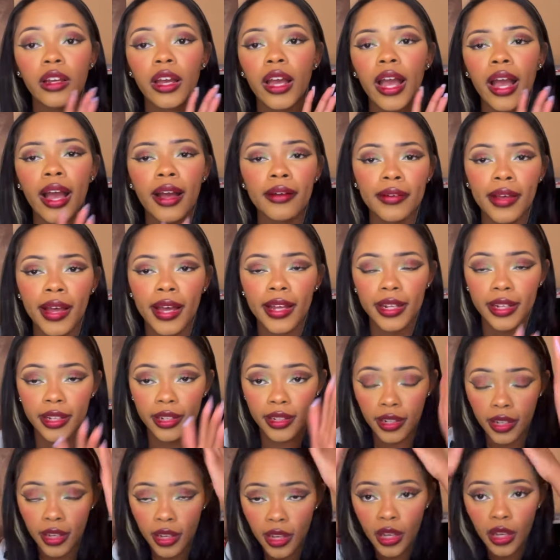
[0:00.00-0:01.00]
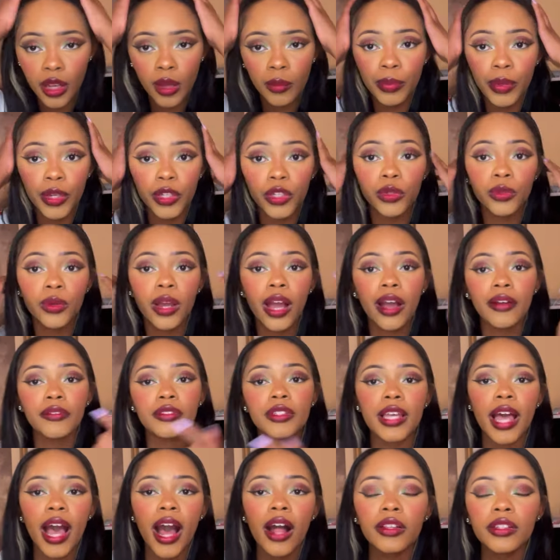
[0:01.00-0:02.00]
have at it. But you have
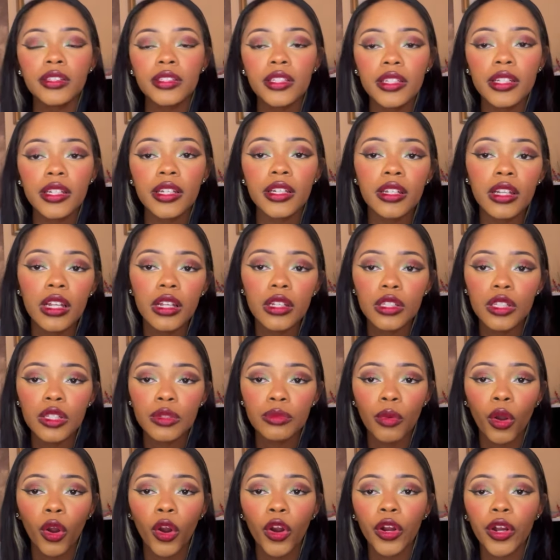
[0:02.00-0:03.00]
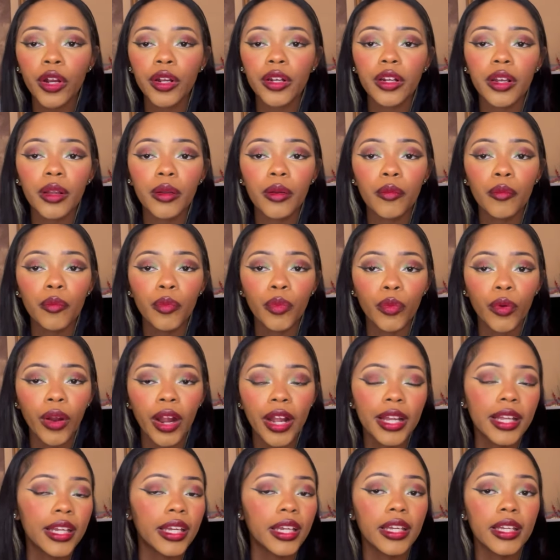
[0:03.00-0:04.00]
talented, smart,
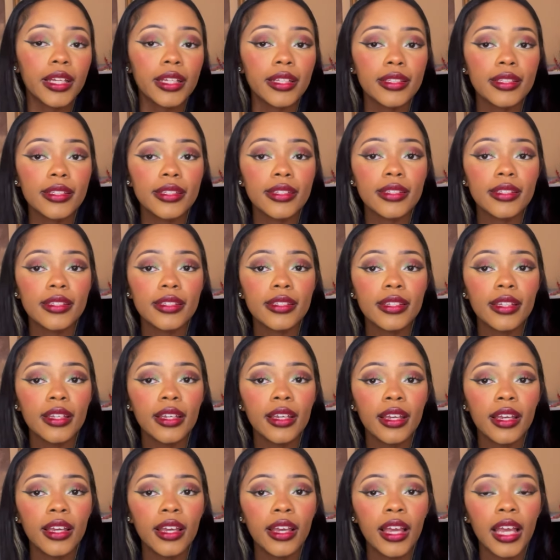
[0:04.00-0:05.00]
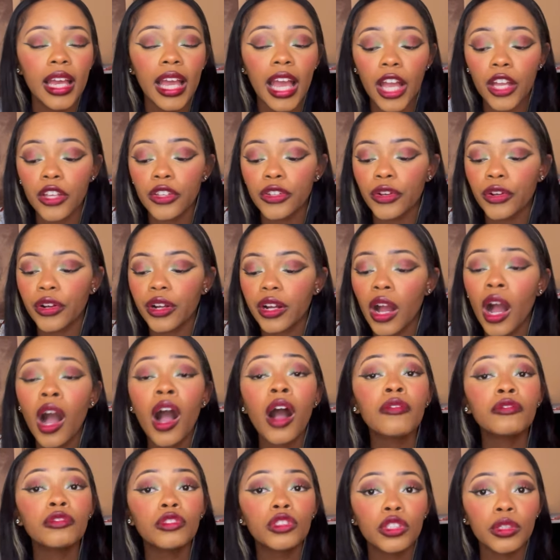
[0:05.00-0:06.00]
bright kids, and you're
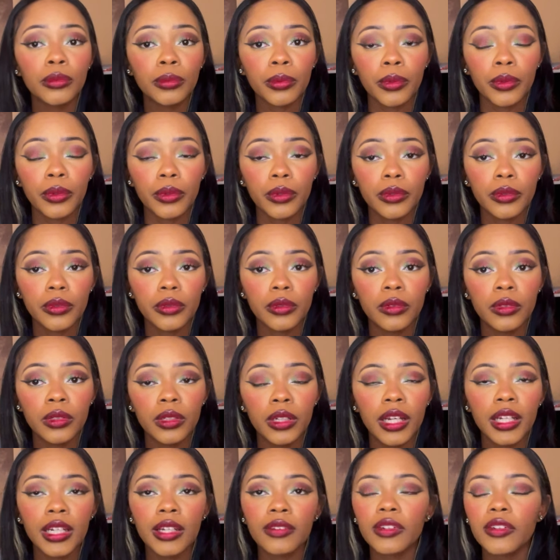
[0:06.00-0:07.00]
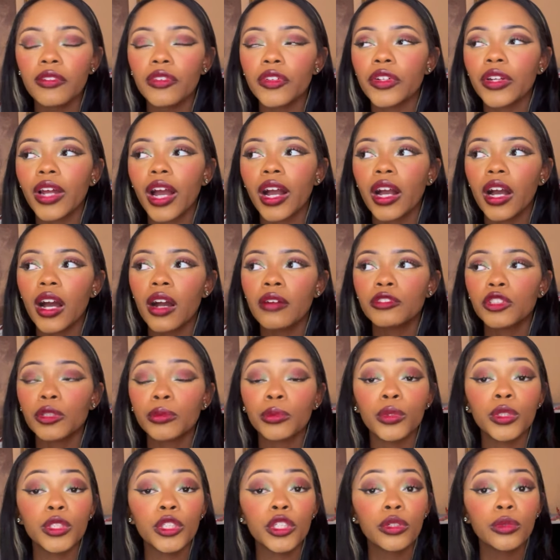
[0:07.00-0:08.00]
comfortable. And even if you're not
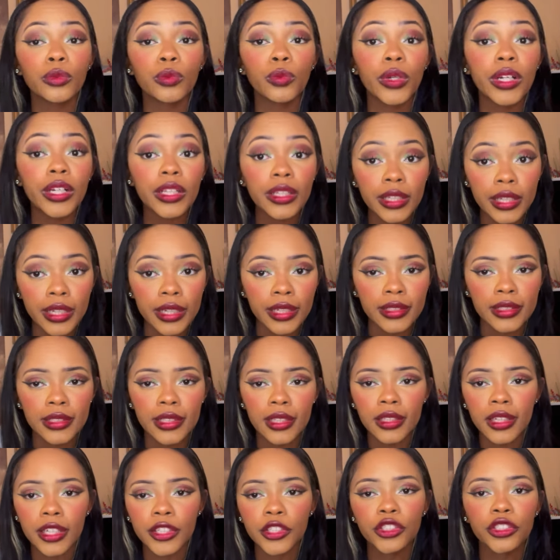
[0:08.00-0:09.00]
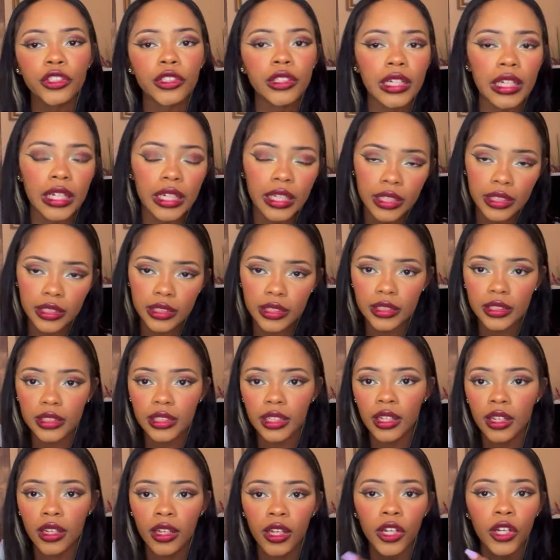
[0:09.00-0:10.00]
comfortable, you're willing to let your kids
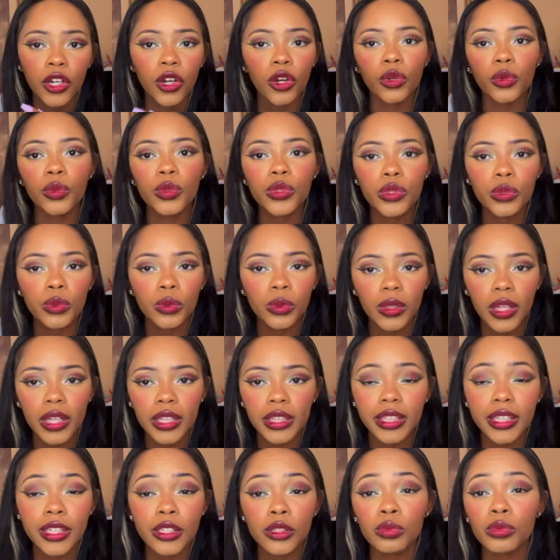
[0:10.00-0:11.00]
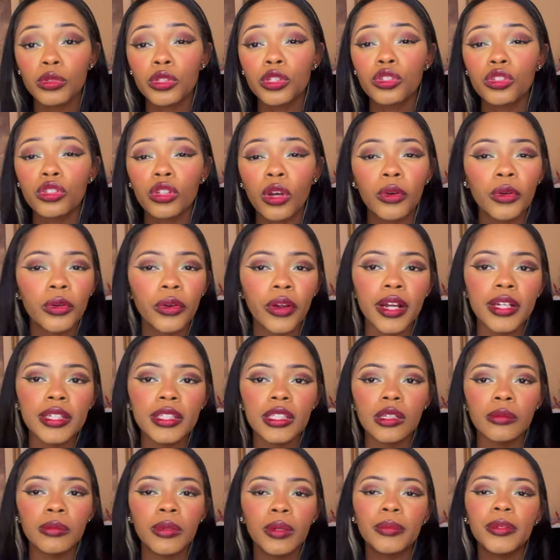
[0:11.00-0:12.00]
go to a school like this. It was so crazy
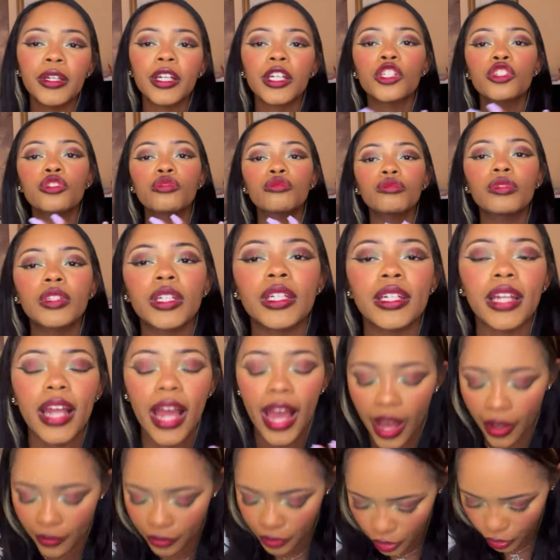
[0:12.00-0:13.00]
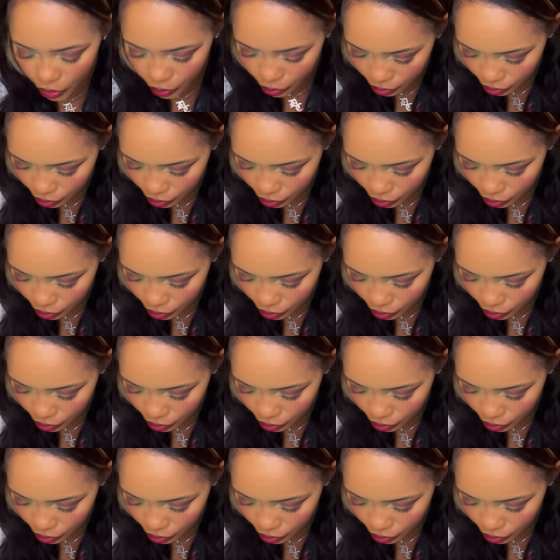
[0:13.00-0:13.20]
to me because you didn't have to.